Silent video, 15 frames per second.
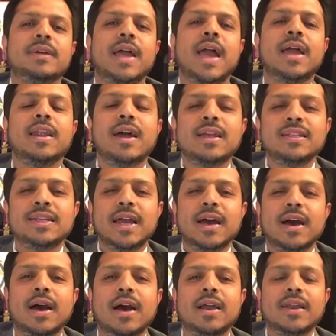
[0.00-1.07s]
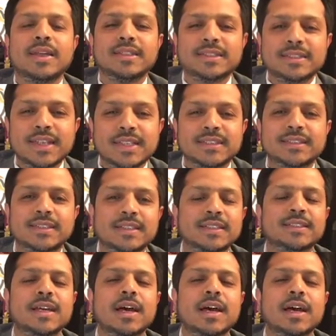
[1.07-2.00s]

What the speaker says: and our ancestors,